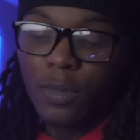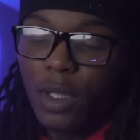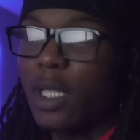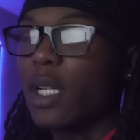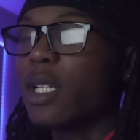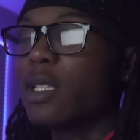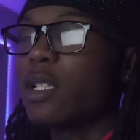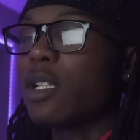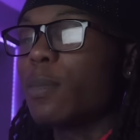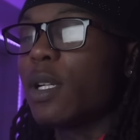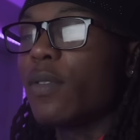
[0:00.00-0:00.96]
Like I
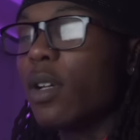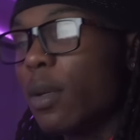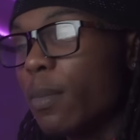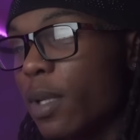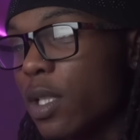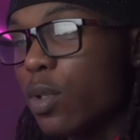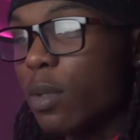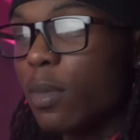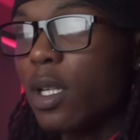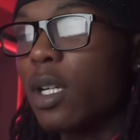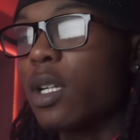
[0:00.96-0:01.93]
said, bro, if y'all mess with them,
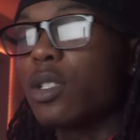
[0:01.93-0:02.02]
I'll